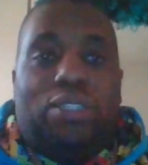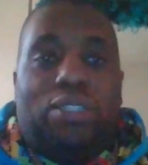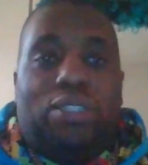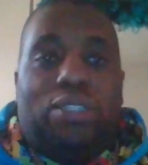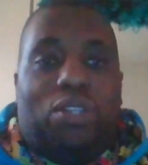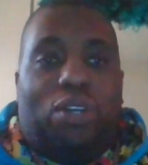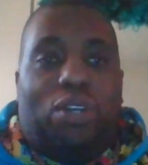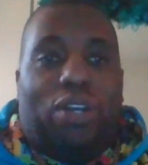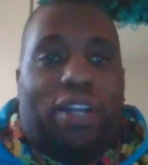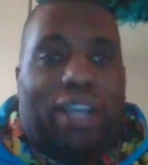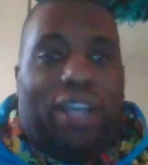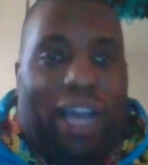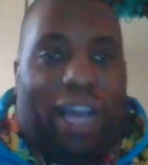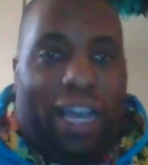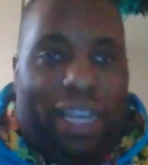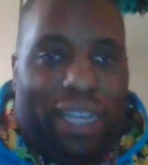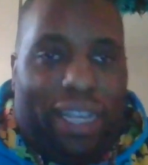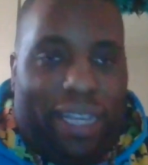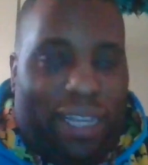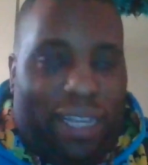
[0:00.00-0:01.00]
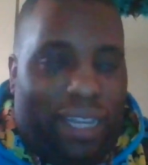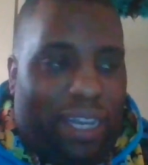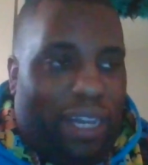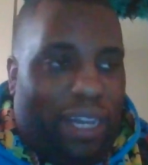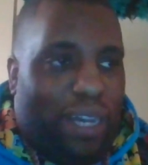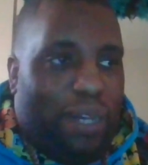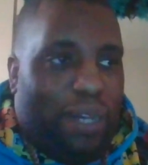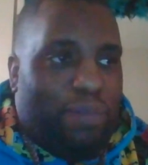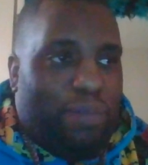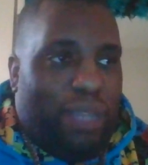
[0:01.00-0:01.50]
Sure. I
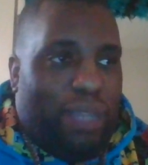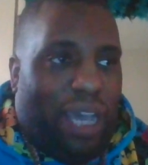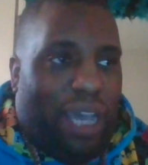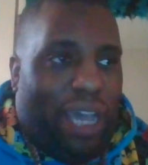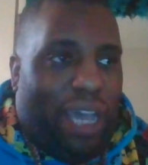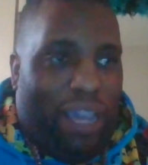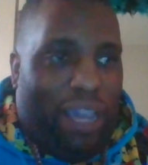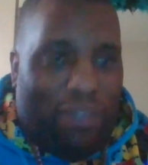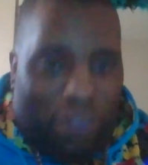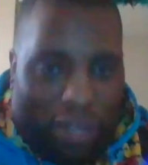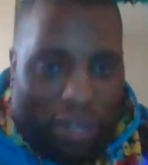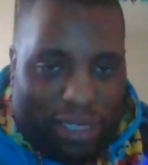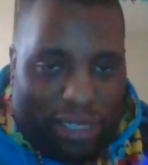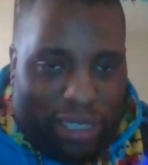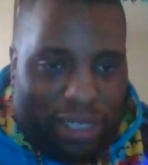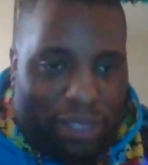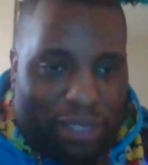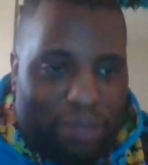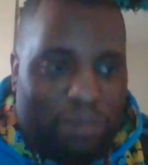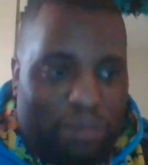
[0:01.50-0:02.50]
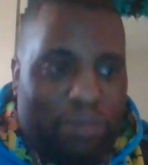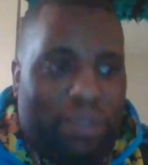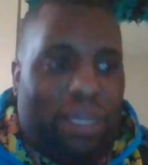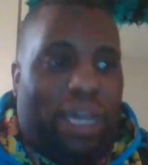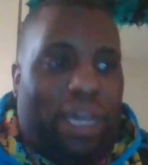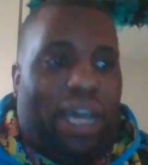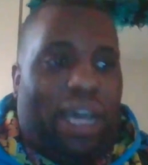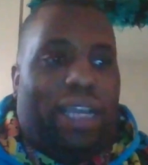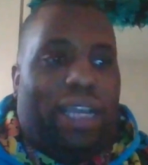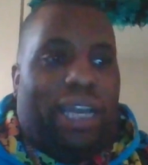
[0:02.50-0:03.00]
have autism.
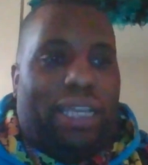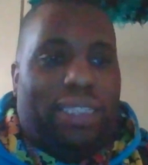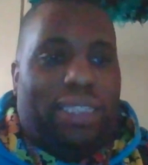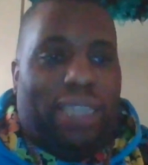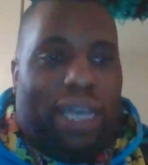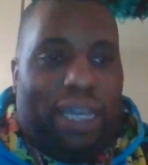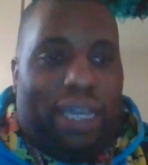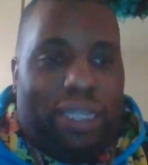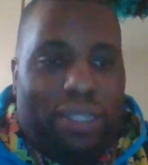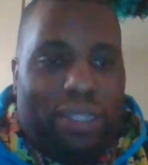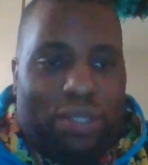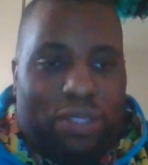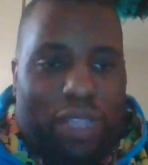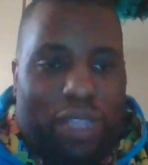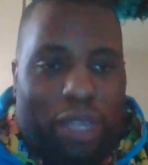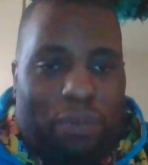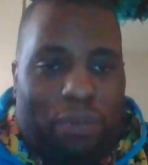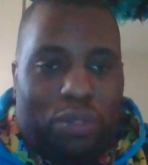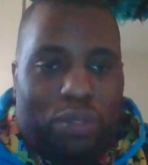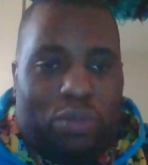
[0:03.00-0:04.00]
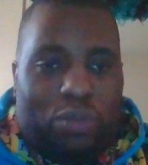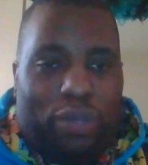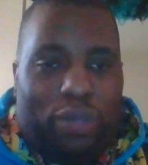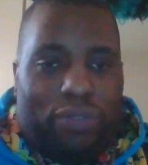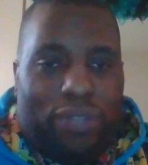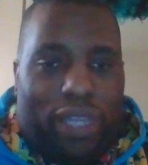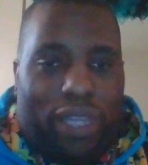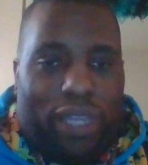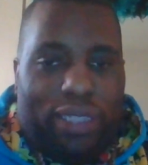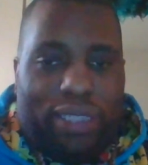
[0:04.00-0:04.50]
I got diagnosed April
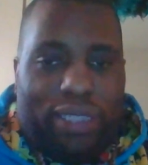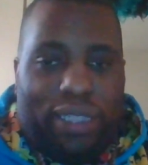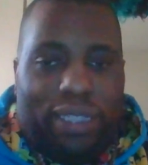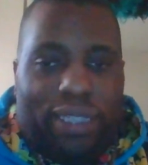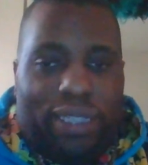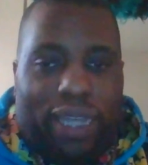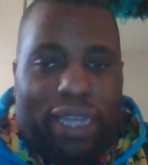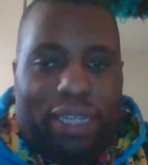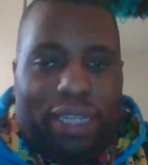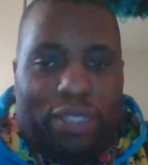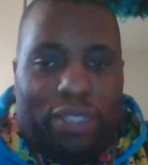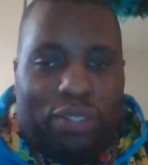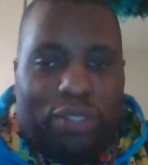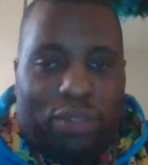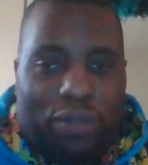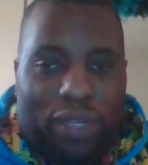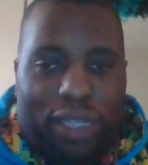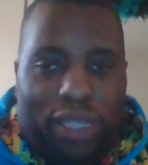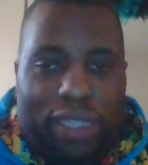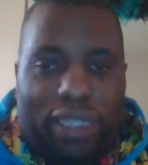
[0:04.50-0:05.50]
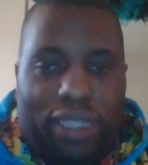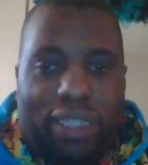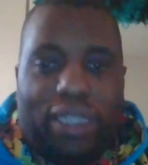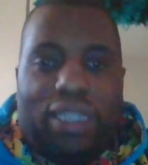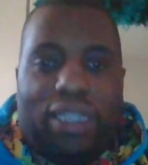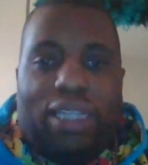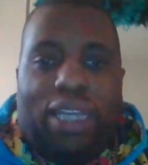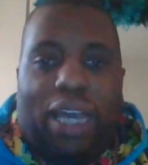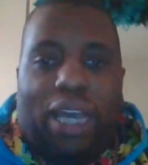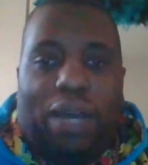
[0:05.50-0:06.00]
12th, 1993.
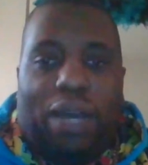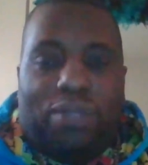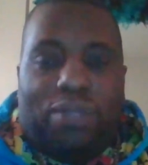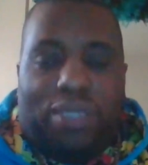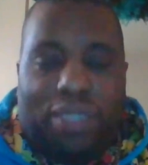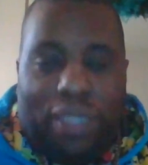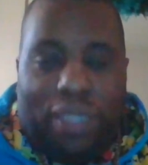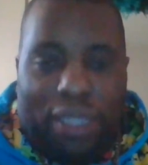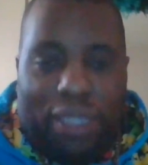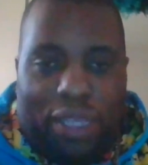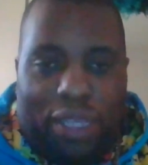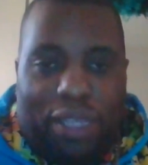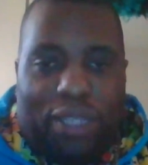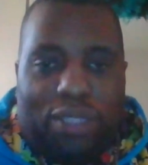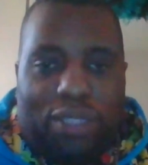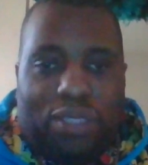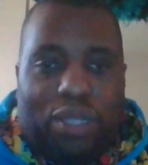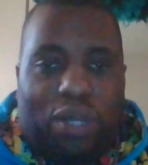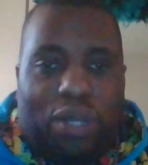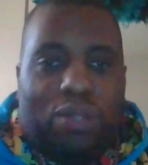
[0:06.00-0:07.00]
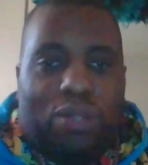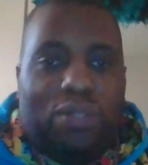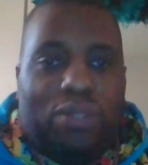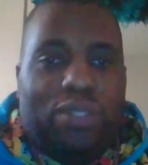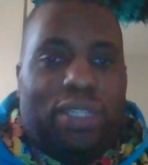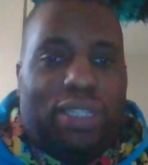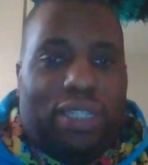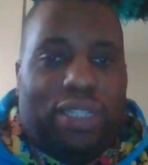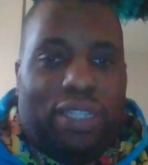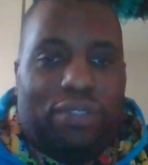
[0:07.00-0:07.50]
I was 10 years
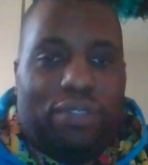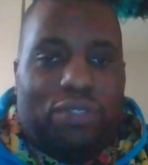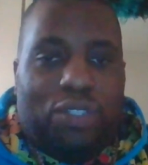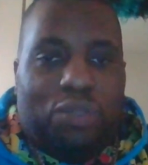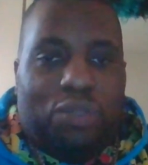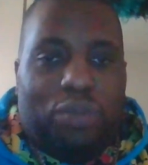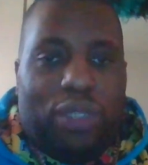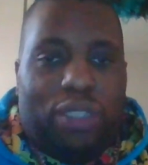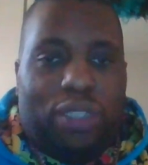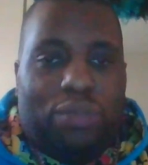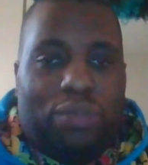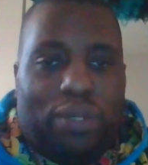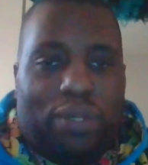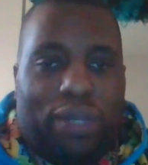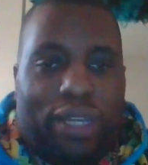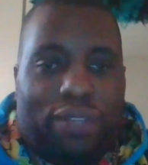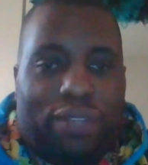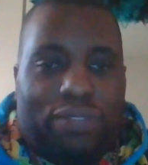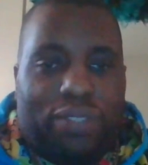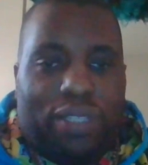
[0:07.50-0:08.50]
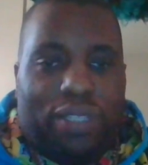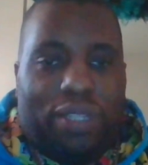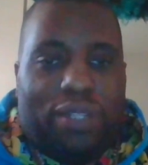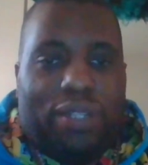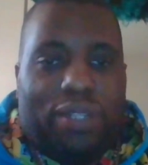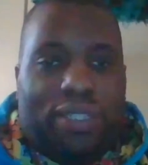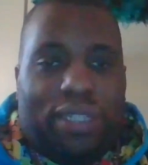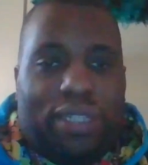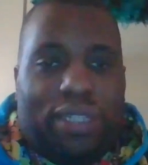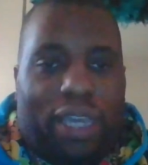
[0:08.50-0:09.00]
old at Clifton Springs Mental Health
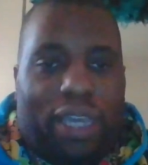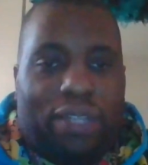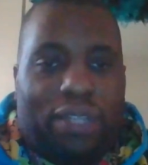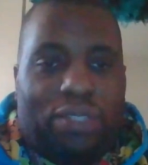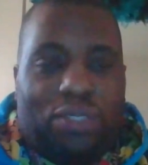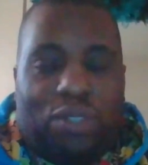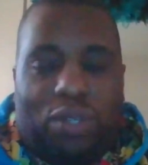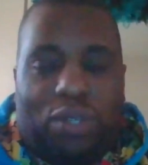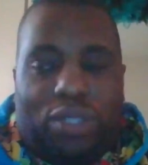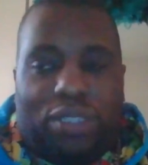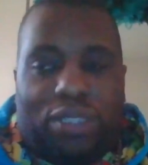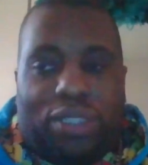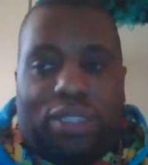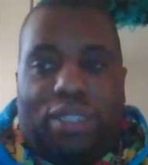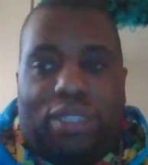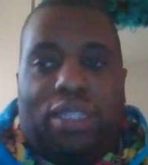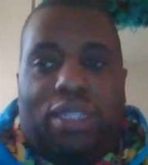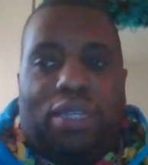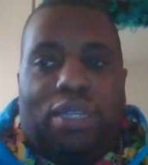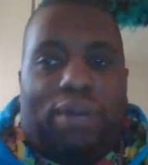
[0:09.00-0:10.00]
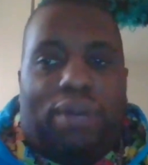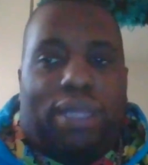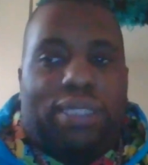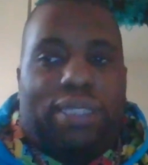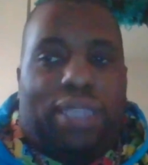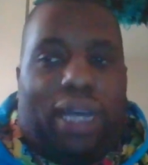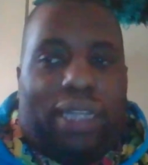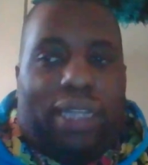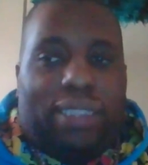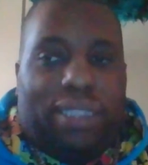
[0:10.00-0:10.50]
Center in Decatur, Georgia,
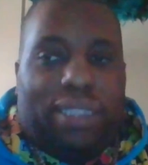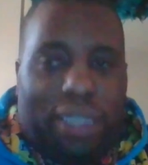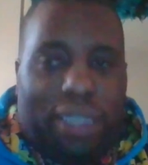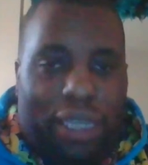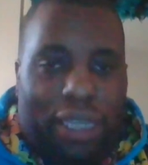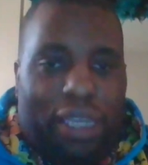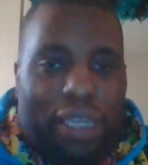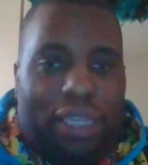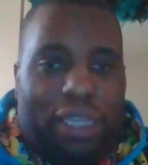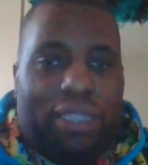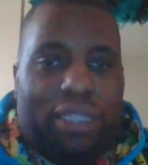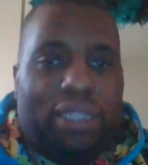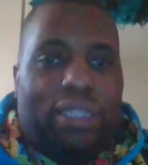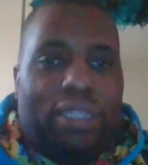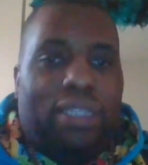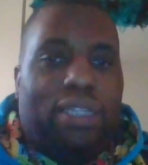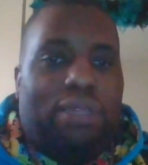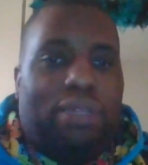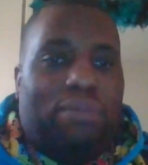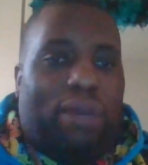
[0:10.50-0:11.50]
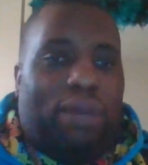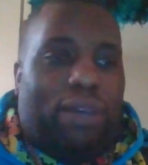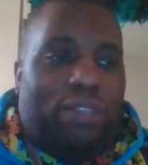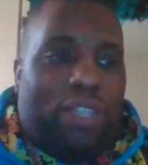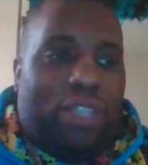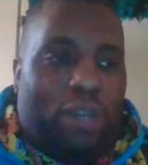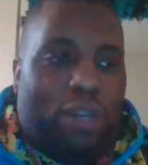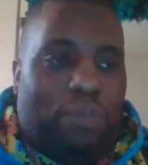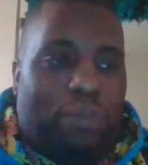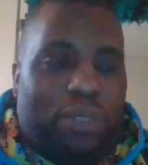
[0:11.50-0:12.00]
by Dr. King. My
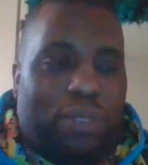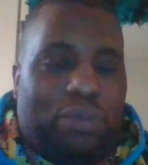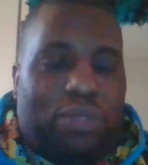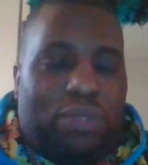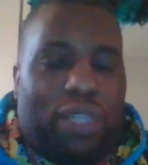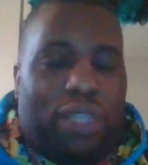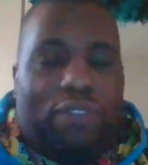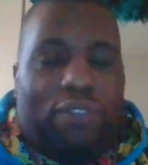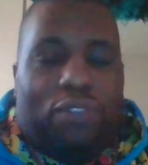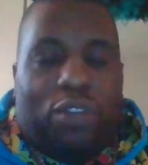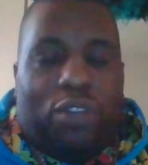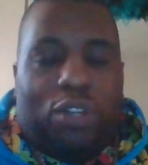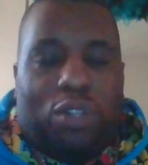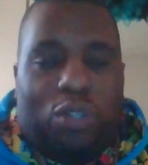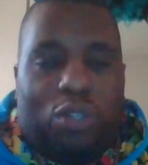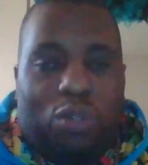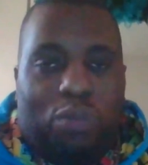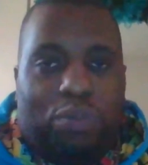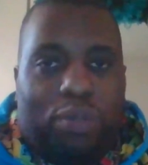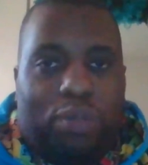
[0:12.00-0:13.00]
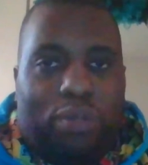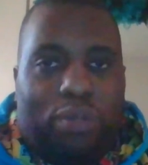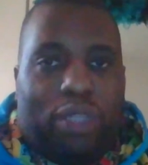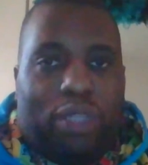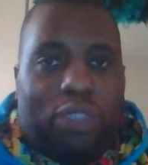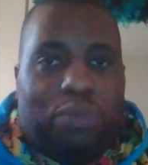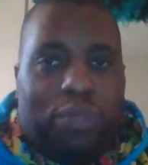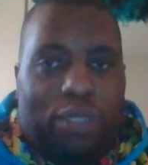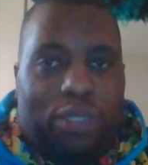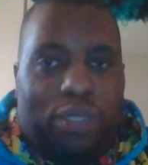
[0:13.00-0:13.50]
therapist was named Berta Looper.
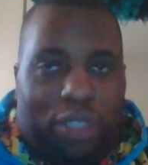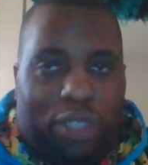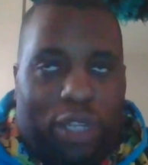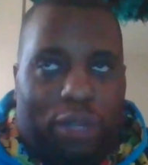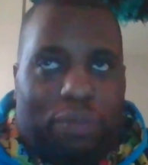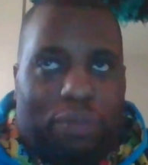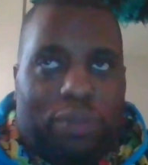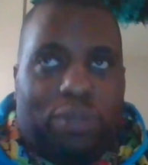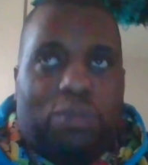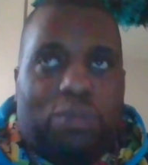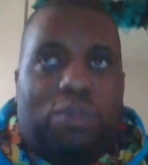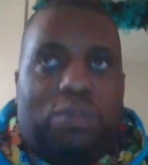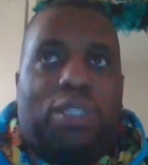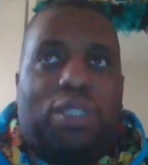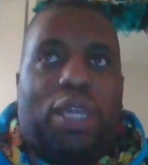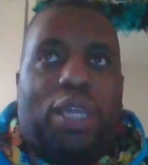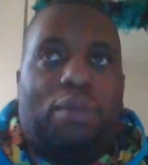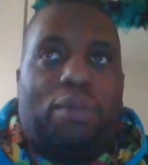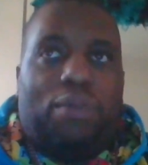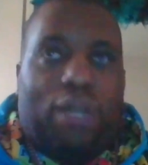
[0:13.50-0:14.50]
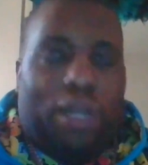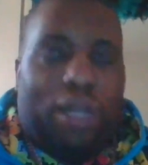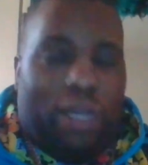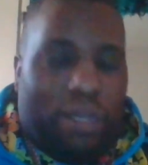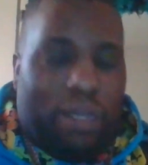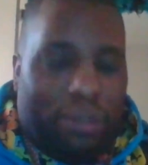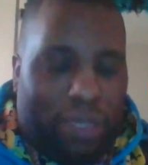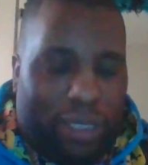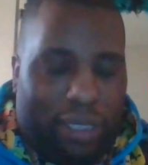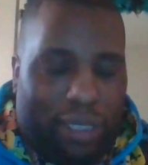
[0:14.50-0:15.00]
My speech therapist was named